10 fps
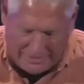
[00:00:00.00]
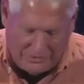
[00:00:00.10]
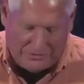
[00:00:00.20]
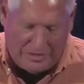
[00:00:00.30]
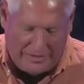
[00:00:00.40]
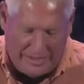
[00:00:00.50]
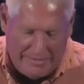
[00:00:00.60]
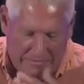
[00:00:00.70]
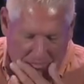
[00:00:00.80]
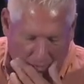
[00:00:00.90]
night and Sunday,
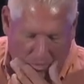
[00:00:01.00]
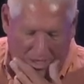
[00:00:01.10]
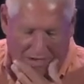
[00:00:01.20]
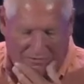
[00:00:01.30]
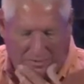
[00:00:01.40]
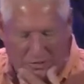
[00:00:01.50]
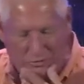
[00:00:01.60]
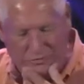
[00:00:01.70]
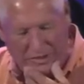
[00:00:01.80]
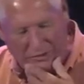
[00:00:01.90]
we have
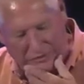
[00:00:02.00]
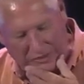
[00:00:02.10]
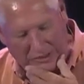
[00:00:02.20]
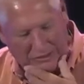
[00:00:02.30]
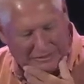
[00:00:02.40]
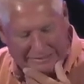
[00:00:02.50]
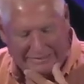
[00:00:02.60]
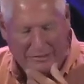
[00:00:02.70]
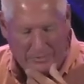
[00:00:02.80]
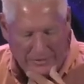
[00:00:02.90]
Michael Ferris here.
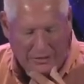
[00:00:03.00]
It'll